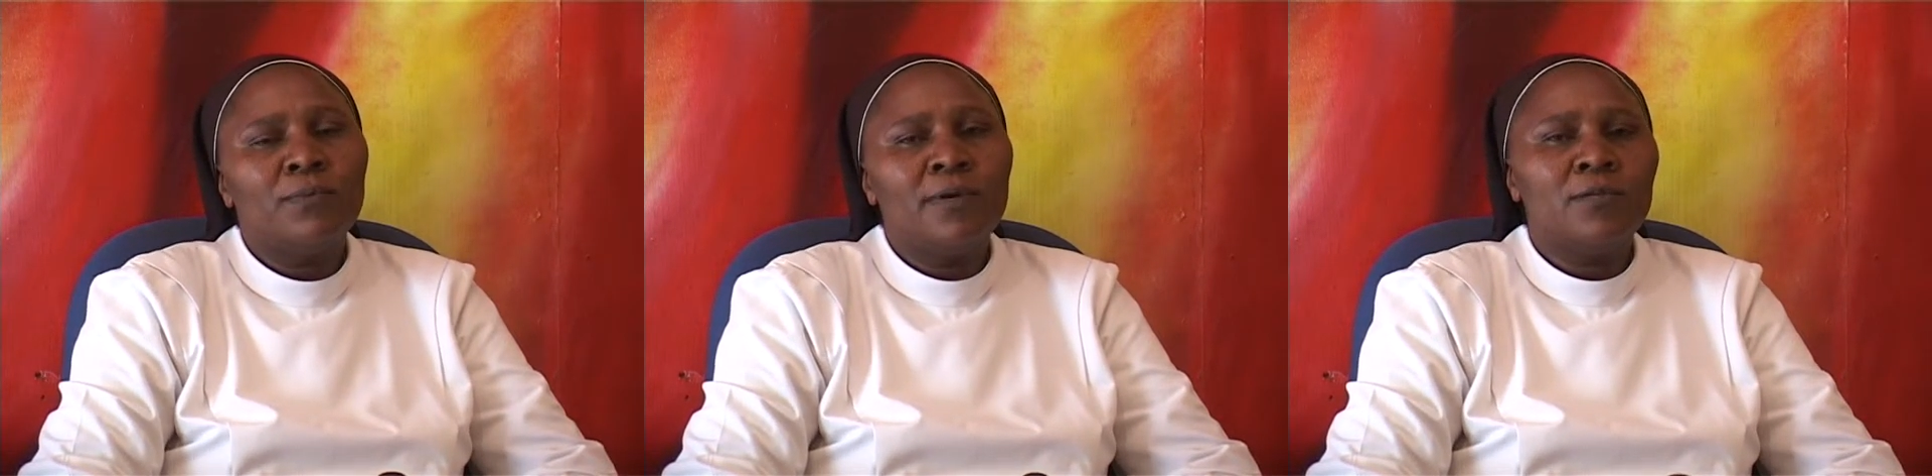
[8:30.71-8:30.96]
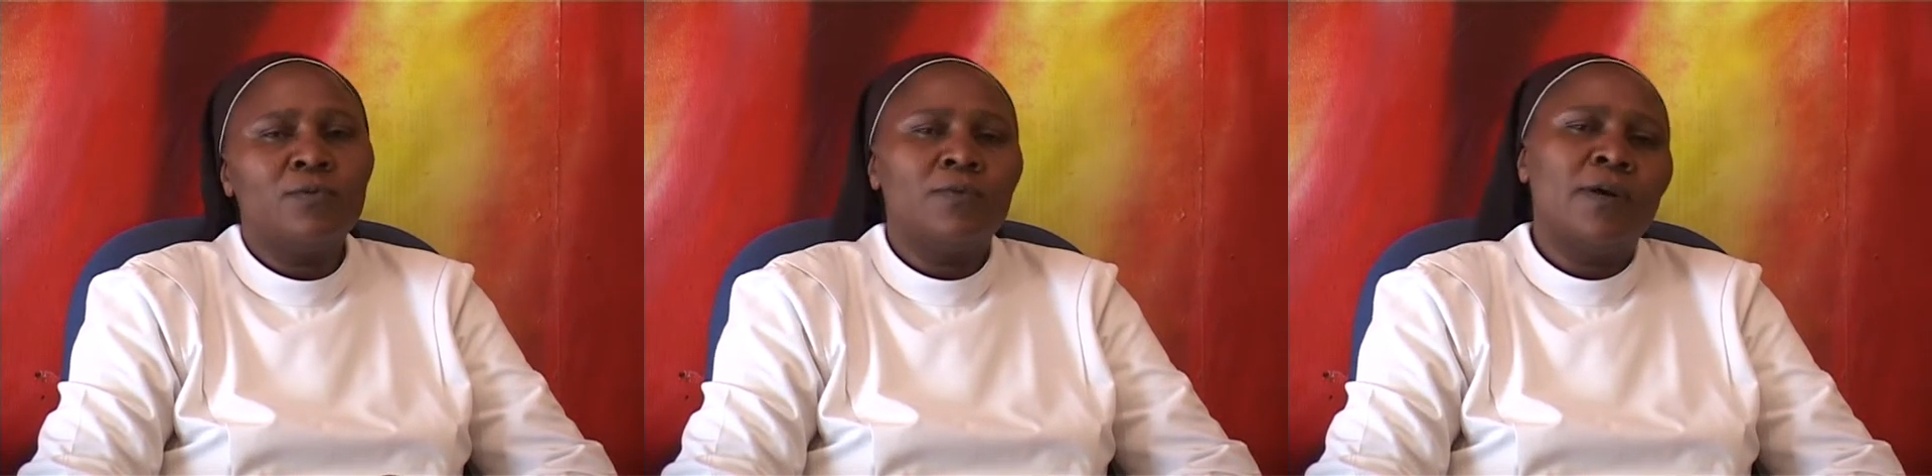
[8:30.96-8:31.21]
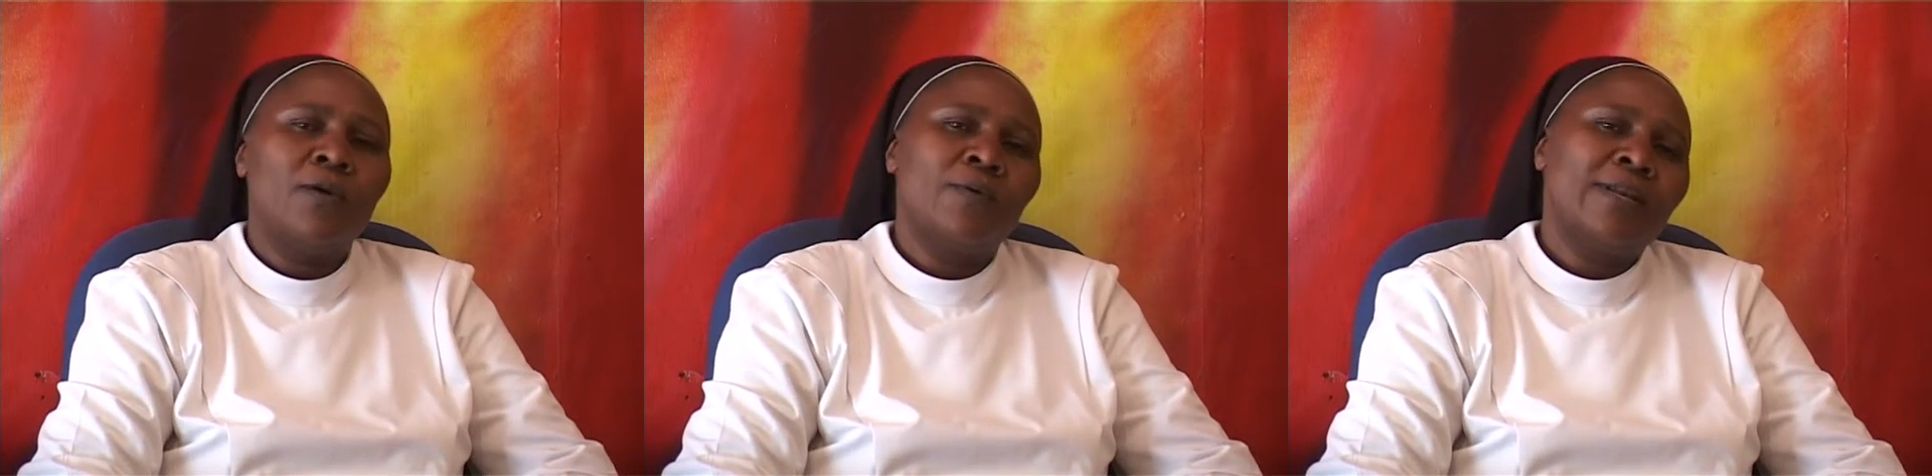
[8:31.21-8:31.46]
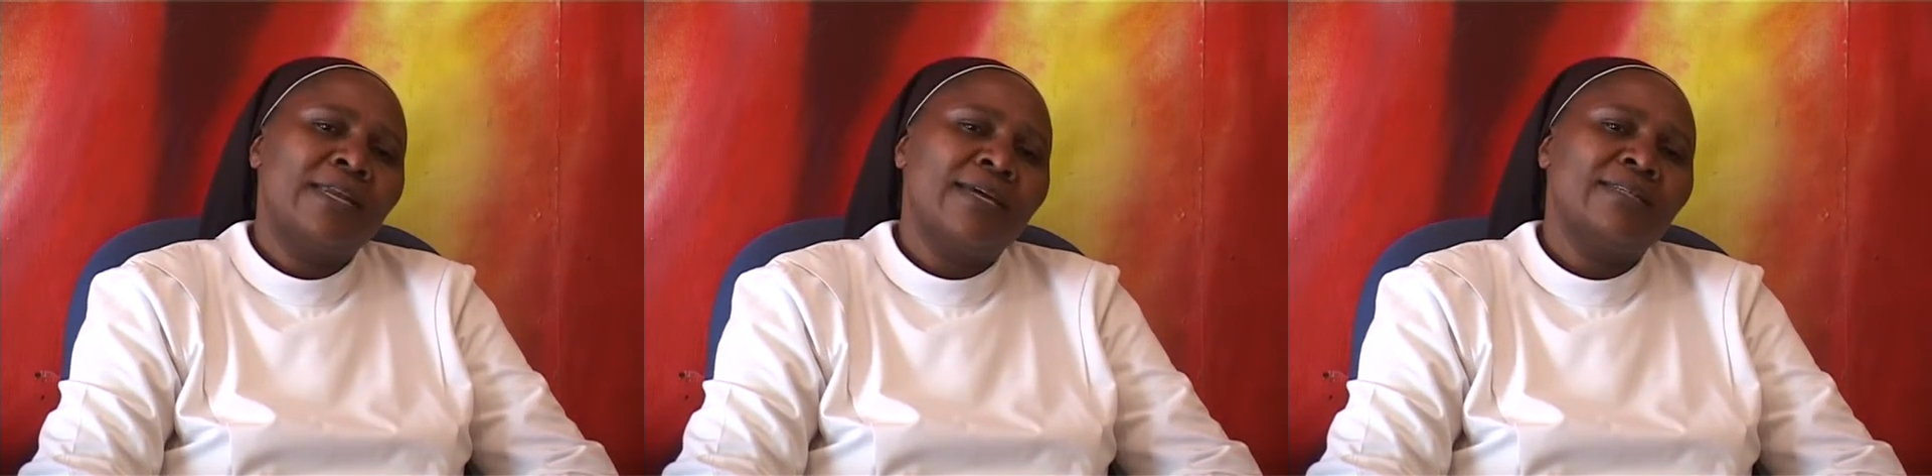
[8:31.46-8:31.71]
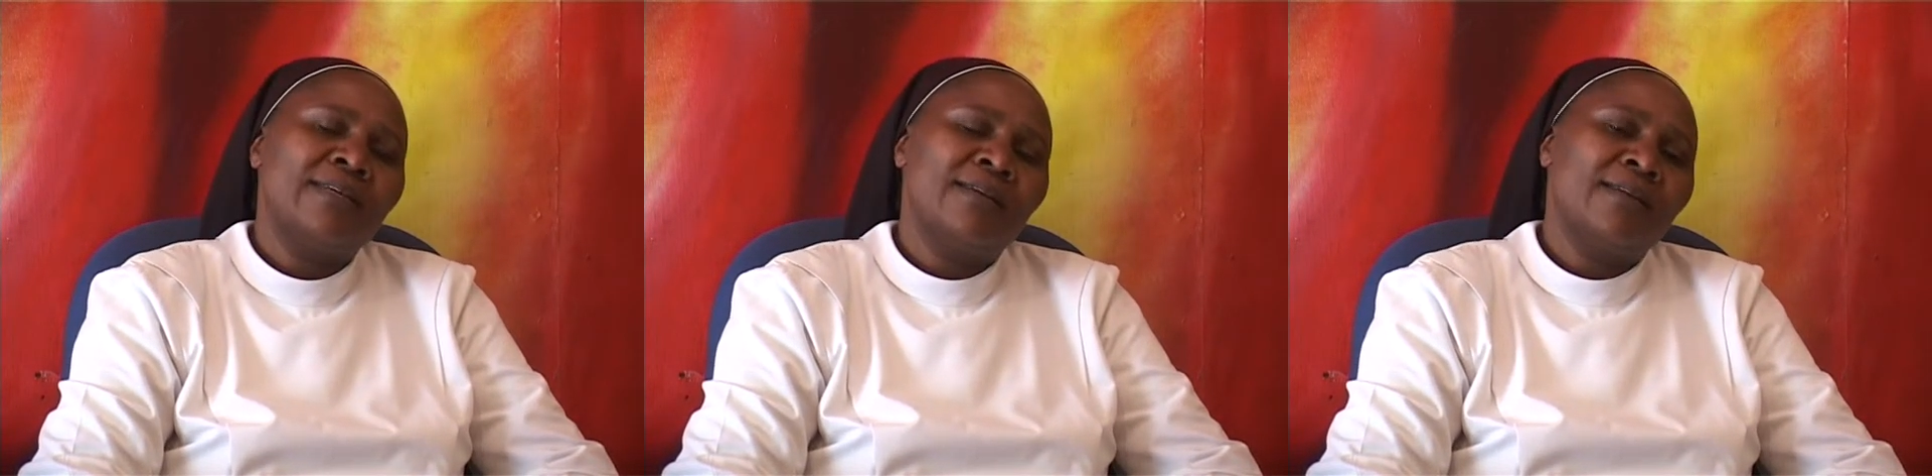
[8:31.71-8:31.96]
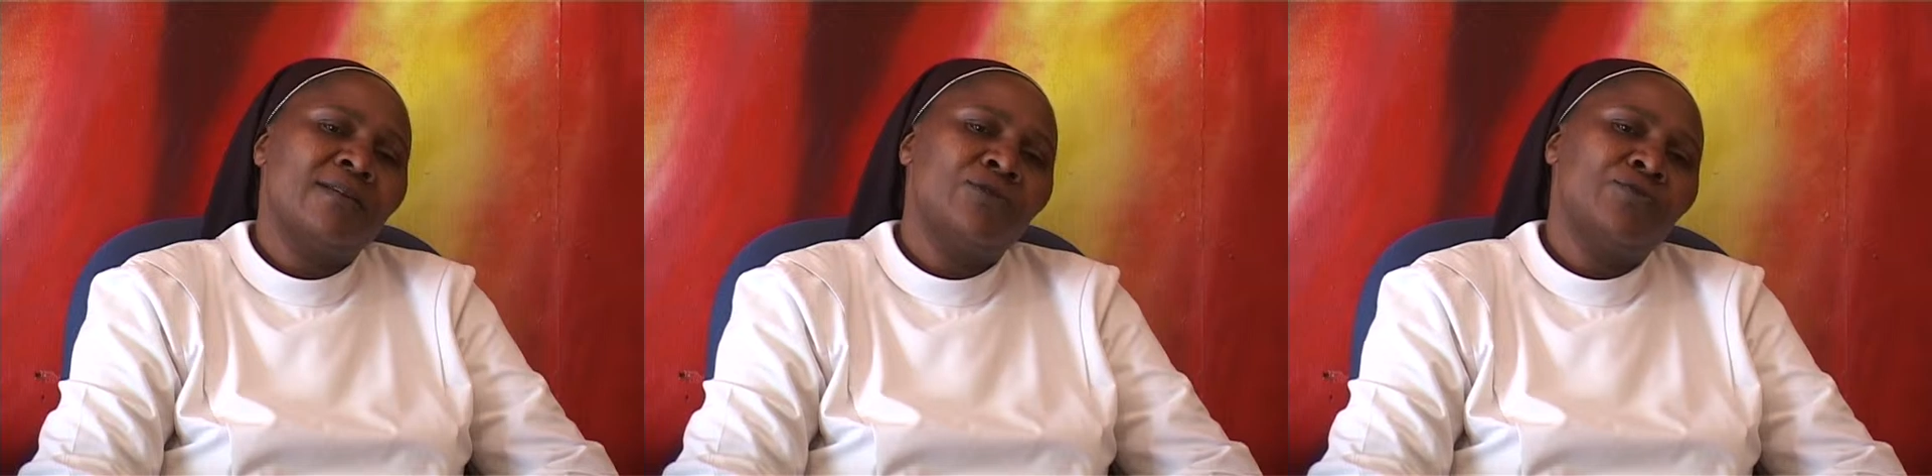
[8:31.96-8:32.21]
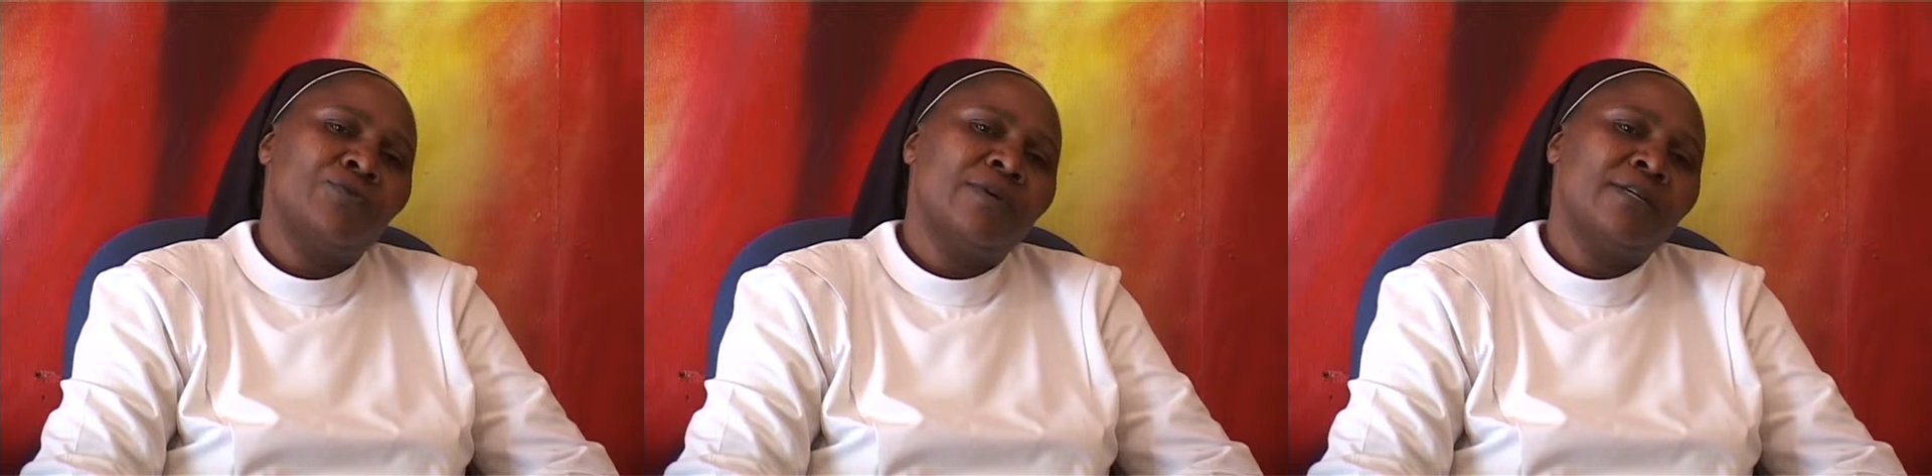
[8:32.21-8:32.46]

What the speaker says: but we were only attended to